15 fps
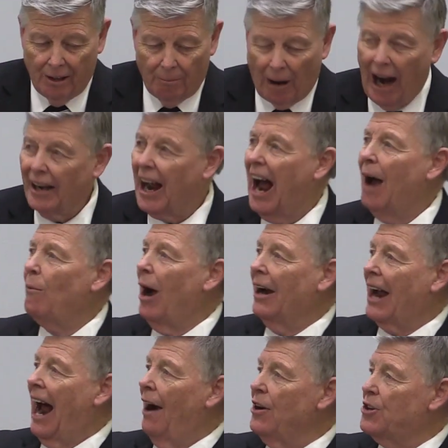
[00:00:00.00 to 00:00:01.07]
My ah, God, my
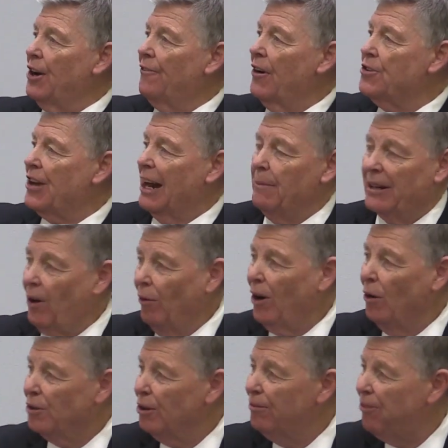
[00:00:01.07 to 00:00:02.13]
God, you forsake me? Don't
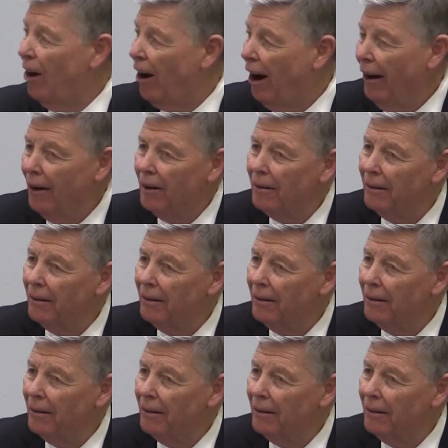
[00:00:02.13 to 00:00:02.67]
go too far.